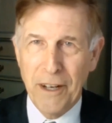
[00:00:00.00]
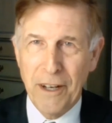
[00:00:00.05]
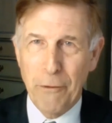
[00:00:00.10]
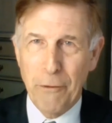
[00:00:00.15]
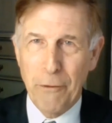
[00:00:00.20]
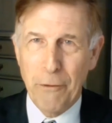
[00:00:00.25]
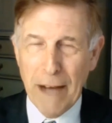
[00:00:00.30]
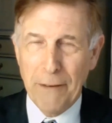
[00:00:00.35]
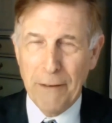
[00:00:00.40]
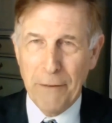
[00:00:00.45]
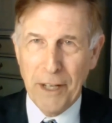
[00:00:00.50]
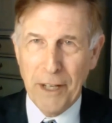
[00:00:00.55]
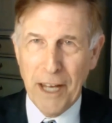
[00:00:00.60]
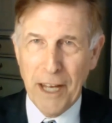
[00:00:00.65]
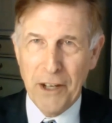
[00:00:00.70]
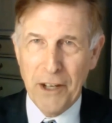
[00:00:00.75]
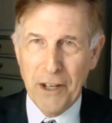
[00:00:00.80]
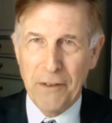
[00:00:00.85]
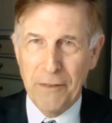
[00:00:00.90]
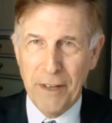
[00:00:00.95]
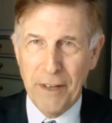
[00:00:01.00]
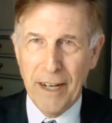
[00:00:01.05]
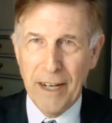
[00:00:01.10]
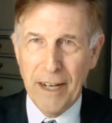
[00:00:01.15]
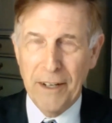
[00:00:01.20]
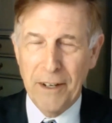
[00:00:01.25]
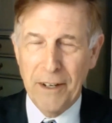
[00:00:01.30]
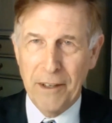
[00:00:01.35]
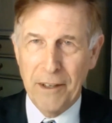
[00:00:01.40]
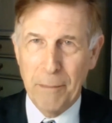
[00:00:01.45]
the ratification of the
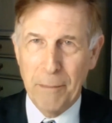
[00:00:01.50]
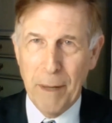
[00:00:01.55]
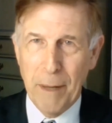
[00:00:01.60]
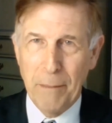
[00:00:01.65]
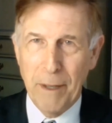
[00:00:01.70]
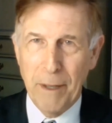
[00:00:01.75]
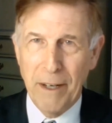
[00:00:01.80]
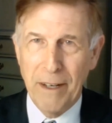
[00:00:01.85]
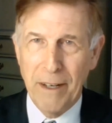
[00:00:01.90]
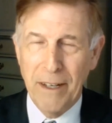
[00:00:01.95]
19th Amendment.